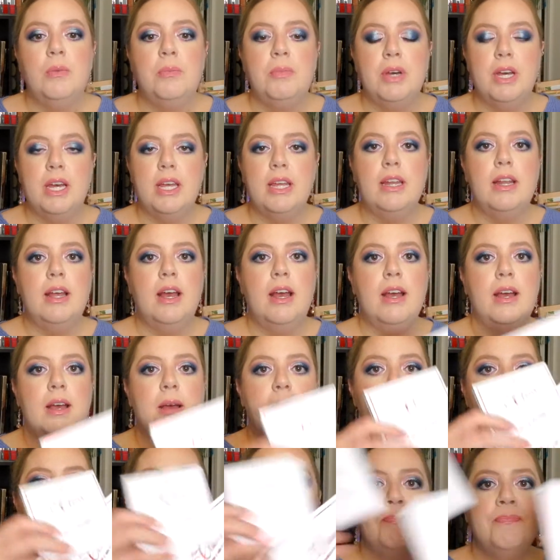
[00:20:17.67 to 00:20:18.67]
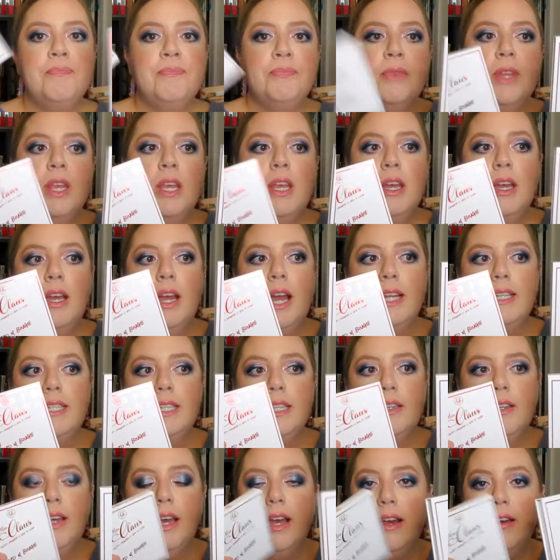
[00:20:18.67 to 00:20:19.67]
but I
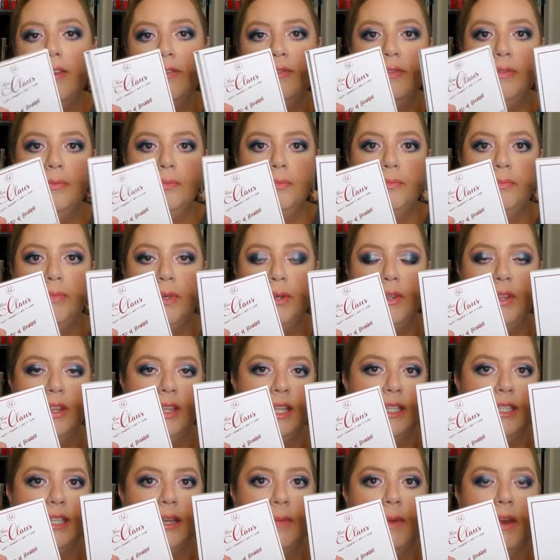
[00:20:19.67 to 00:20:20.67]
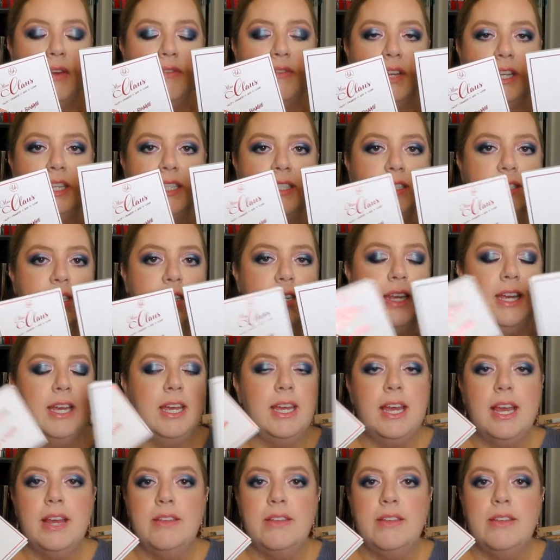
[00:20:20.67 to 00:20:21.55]
did have both of these on my face today,